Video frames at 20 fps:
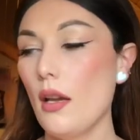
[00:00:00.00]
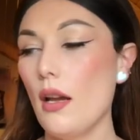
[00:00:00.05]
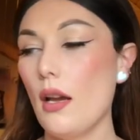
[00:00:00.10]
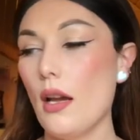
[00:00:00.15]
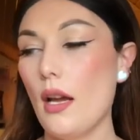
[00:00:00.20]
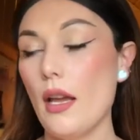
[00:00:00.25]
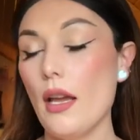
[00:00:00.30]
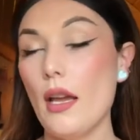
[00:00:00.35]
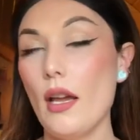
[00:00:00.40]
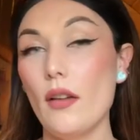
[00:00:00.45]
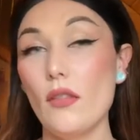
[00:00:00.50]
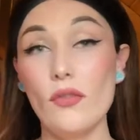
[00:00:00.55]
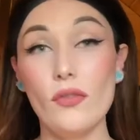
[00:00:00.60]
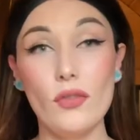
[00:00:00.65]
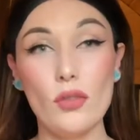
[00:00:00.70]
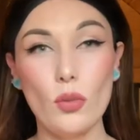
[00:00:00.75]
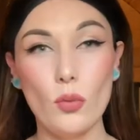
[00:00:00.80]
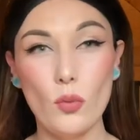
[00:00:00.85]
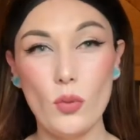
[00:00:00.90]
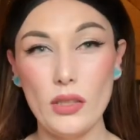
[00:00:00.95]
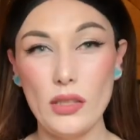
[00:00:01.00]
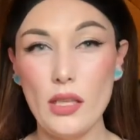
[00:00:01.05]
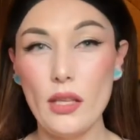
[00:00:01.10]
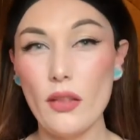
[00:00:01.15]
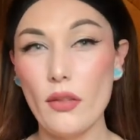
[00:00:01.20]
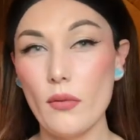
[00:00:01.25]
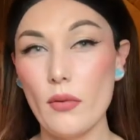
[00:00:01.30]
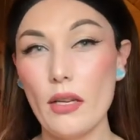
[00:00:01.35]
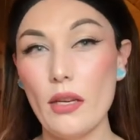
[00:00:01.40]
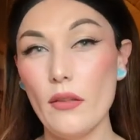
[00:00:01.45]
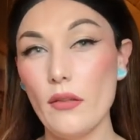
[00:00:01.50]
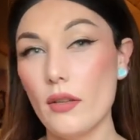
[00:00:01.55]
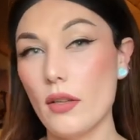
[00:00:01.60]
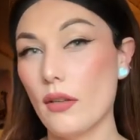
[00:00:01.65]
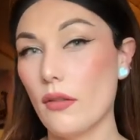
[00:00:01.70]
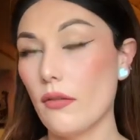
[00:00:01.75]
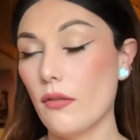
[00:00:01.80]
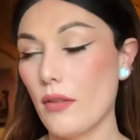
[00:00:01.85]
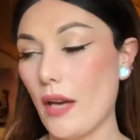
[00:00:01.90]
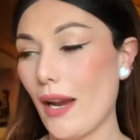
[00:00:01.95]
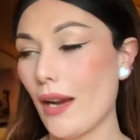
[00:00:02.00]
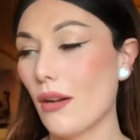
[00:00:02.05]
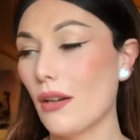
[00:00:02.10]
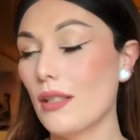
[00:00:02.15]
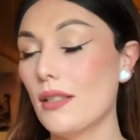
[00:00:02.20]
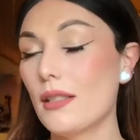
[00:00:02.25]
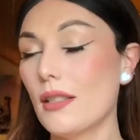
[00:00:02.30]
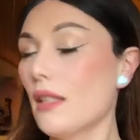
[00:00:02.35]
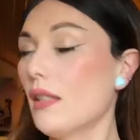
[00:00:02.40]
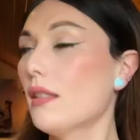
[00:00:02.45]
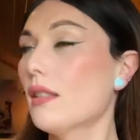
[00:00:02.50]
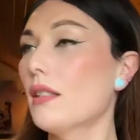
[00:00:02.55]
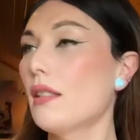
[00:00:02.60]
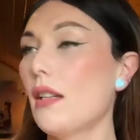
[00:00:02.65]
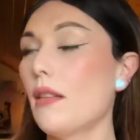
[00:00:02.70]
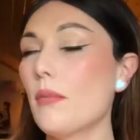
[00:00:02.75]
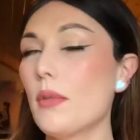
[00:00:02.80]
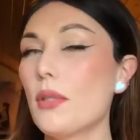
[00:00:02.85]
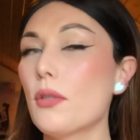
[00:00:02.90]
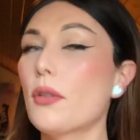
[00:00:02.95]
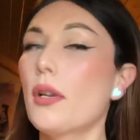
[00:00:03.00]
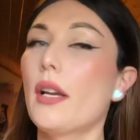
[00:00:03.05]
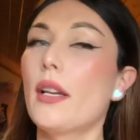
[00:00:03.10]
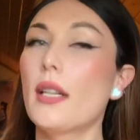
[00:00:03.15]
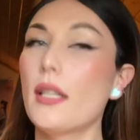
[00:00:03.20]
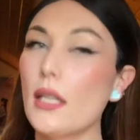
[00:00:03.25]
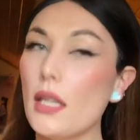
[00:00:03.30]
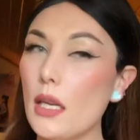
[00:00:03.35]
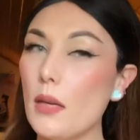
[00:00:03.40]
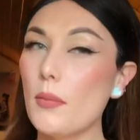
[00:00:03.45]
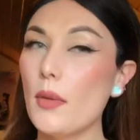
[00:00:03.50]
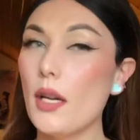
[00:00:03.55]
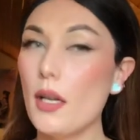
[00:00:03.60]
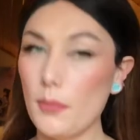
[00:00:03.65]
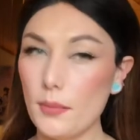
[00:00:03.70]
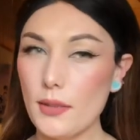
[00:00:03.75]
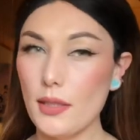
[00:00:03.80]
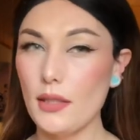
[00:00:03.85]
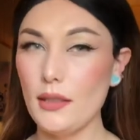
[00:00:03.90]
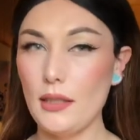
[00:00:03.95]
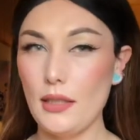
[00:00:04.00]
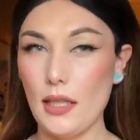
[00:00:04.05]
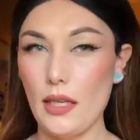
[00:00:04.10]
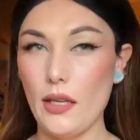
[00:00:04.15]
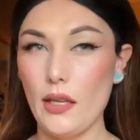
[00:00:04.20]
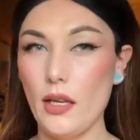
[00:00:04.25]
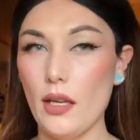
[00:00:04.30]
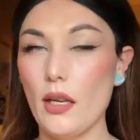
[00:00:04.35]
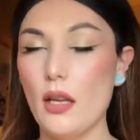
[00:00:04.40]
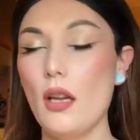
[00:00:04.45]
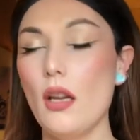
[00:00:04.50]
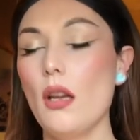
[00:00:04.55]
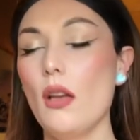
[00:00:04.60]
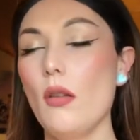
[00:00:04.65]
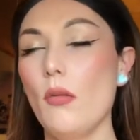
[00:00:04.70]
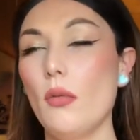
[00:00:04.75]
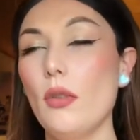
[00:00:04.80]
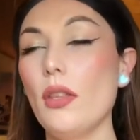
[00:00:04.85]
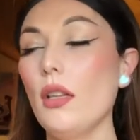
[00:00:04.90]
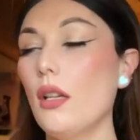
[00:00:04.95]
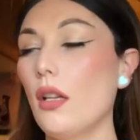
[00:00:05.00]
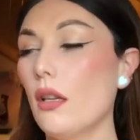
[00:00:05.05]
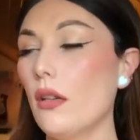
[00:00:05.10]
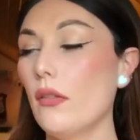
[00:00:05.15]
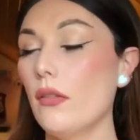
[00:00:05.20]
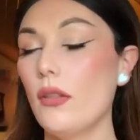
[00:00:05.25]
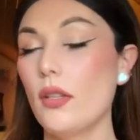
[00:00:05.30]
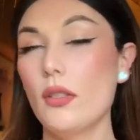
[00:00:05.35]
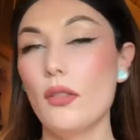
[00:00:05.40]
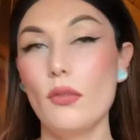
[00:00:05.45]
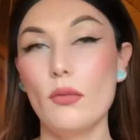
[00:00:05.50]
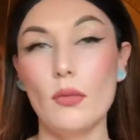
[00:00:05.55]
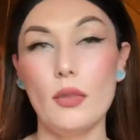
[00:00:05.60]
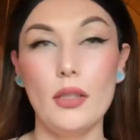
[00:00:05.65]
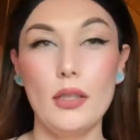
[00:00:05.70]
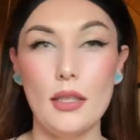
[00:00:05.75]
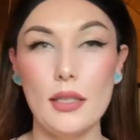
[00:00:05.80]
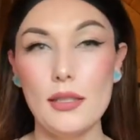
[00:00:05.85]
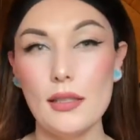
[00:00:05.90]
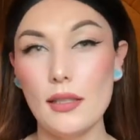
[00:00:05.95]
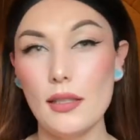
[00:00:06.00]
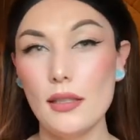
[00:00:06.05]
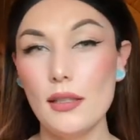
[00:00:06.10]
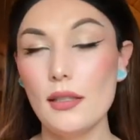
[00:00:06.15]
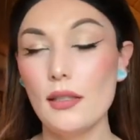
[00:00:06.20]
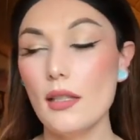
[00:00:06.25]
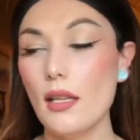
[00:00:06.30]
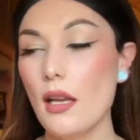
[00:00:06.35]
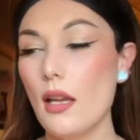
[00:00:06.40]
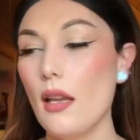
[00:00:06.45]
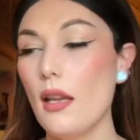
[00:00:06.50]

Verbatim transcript: I have 23 of their fragrances, and I've been trying to keep up to date with a lot of the new releases.